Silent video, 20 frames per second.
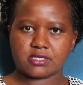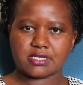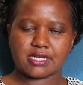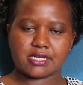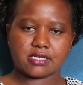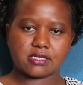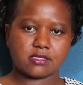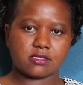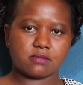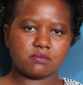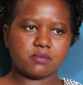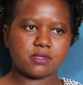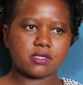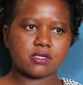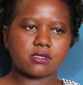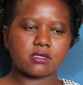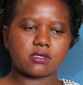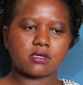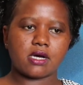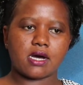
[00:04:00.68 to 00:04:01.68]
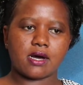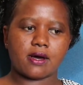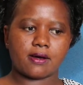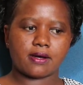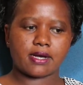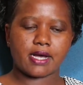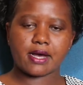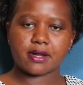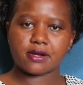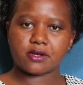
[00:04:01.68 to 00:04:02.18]
that is being
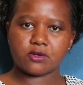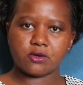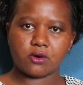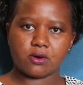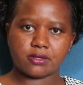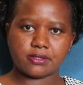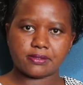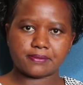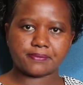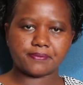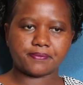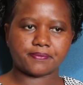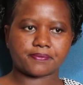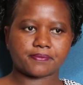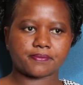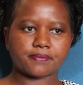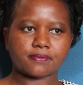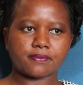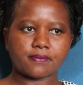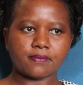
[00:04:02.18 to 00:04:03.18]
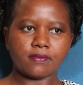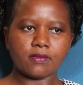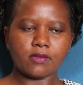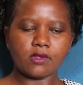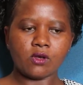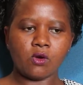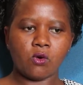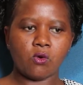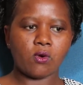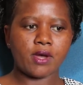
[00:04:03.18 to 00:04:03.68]
carried on,
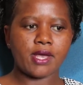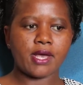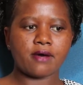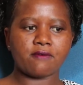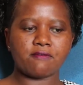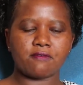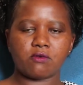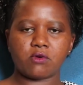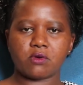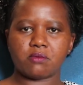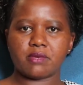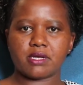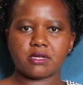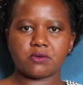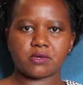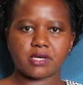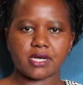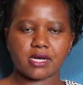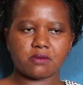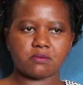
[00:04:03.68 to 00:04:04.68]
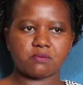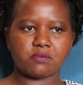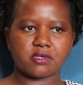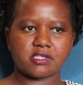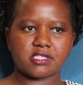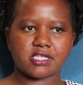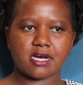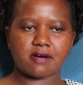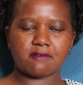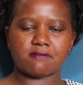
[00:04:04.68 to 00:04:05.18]
where for women we can
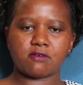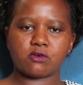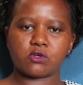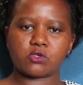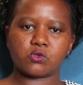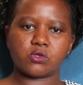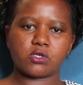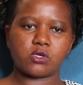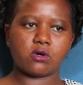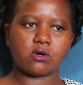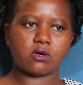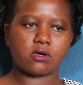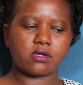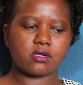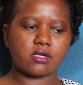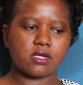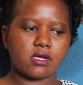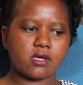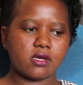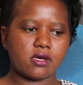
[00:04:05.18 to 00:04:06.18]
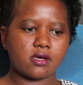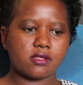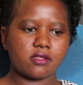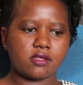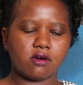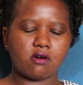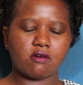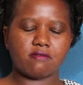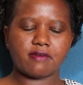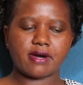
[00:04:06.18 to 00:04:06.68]
preserve what we call
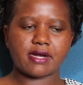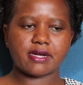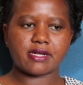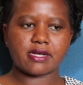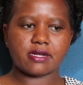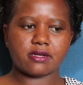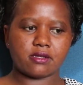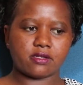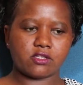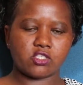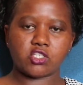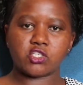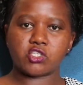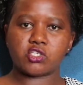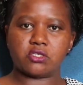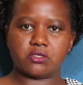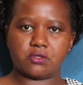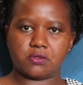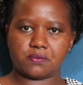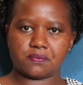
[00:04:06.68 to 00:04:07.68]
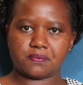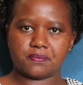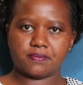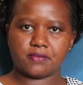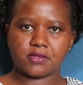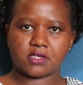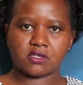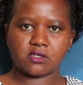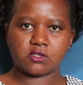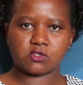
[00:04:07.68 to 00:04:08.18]
the ovarian tissue.
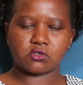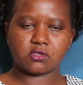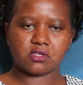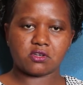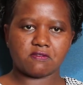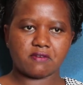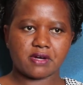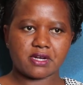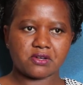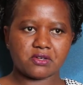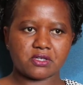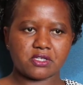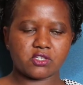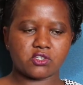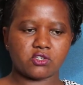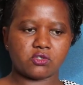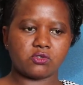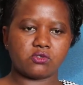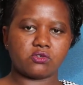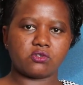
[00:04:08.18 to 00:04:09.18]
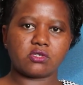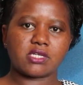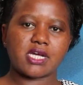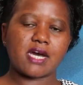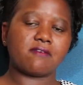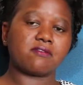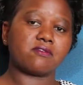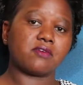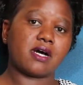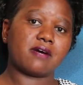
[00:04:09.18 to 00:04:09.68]
So the ovarian tissue do not
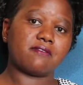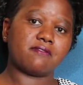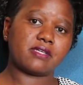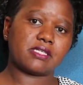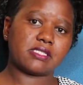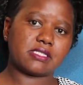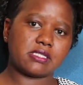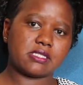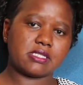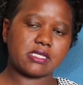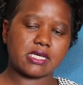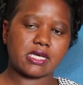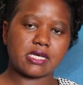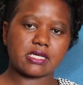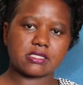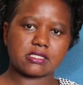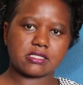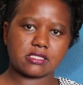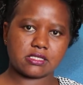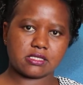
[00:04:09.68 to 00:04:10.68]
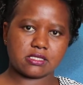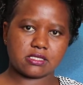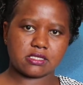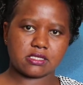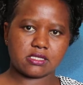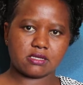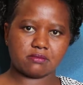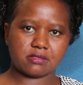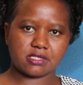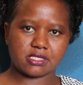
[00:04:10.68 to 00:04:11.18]
have to harvest the eggs
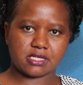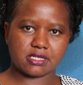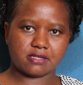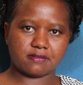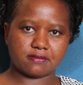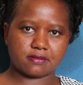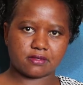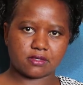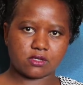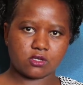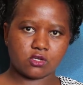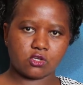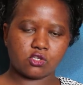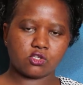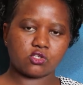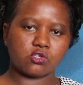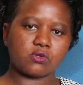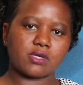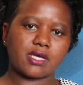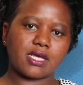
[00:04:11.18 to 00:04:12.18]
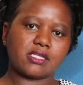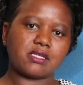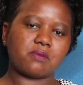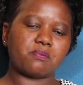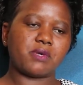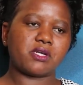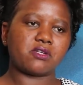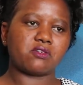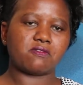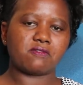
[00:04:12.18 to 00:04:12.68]
themselves. So you get a
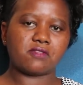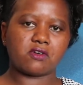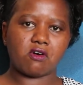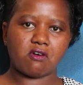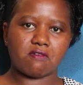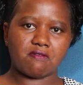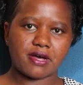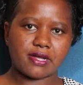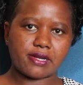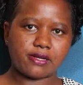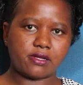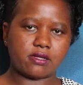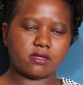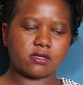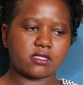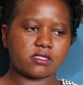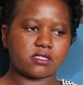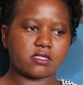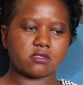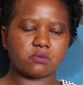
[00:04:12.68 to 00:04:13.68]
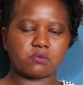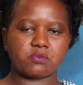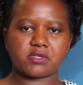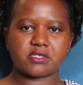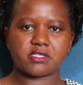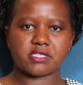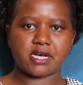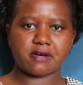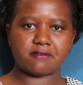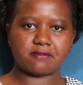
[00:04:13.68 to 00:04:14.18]
part of the ovary, it is
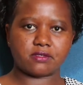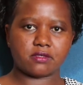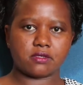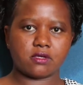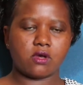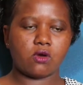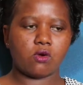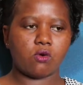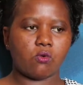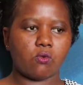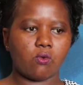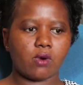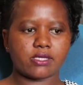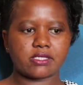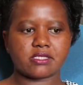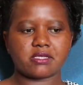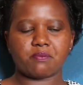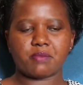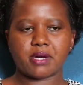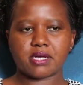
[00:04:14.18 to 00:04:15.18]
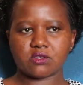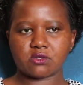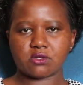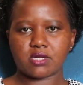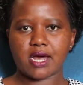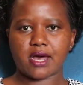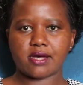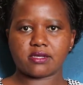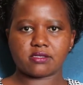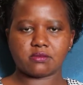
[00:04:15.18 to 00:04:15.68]
preserved. Once the person
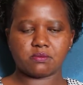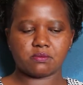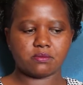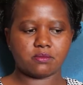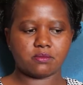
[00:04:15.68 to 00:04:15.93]
has